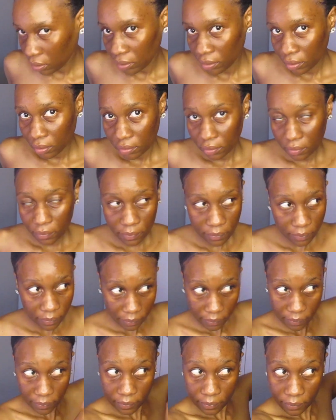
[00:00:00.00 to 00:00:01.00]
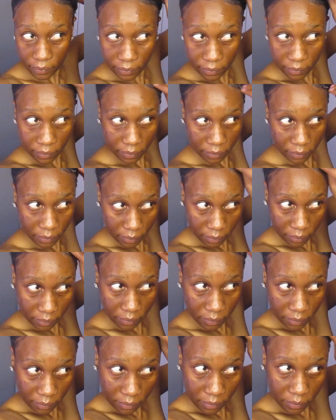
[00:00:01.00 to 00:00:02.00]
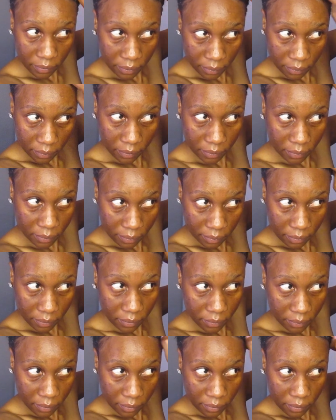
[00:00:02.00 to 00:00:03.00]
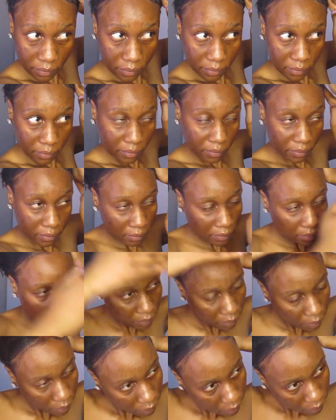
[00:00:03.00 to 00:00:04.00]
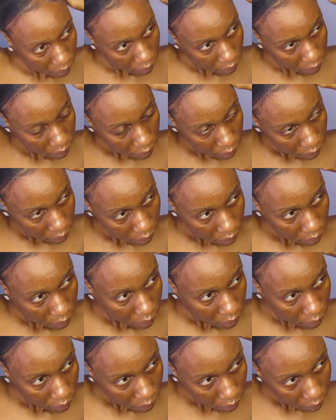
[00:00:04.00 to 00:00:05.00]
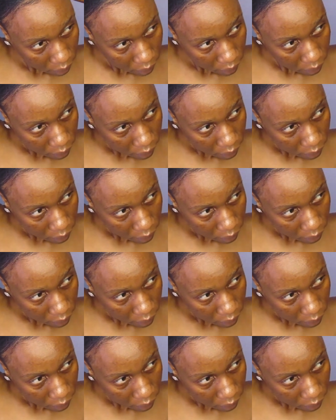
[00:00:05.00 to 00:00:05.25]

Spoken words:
Nothing is said.